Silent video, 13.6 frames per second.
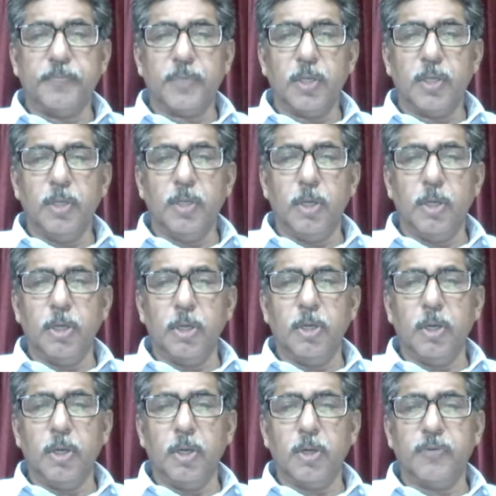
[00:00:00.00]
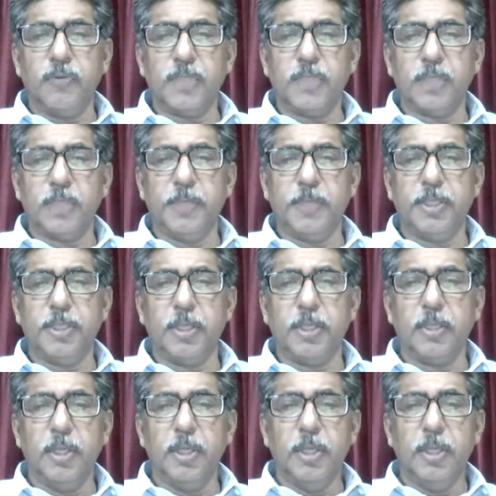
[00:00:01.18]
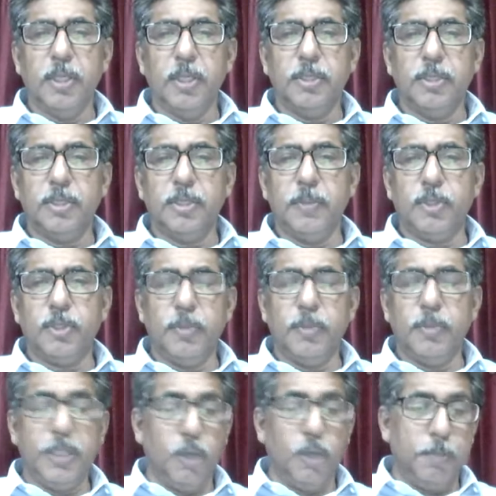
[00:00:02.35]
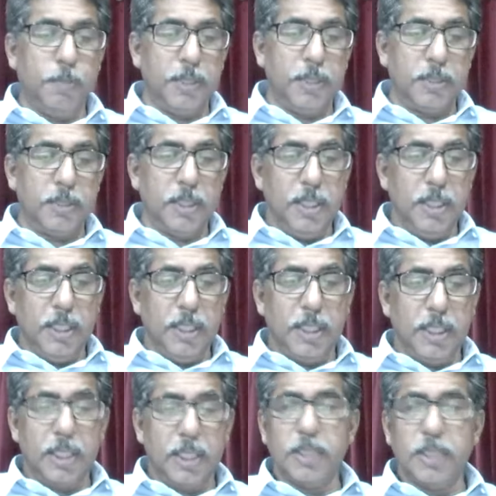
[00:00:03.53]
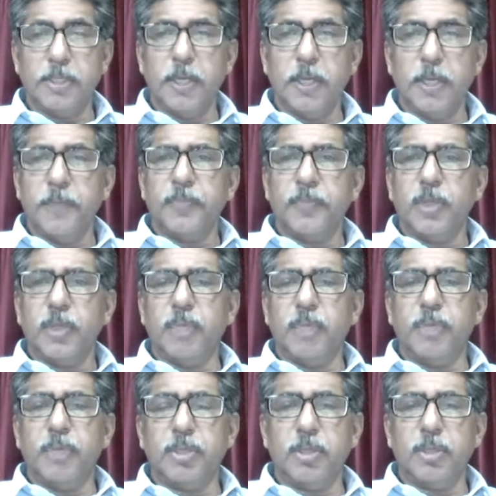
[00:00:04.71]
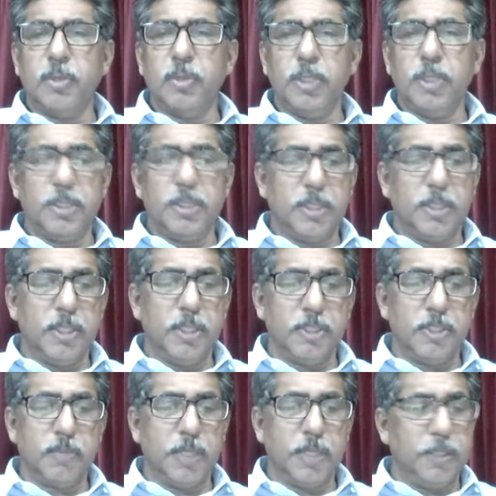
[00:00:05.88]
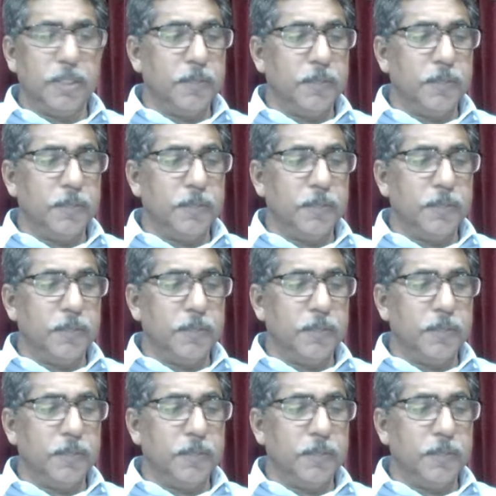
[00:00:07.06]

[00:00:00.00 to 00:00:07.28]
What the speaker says: No door of suspicion should to be opened against the person who is disciplined.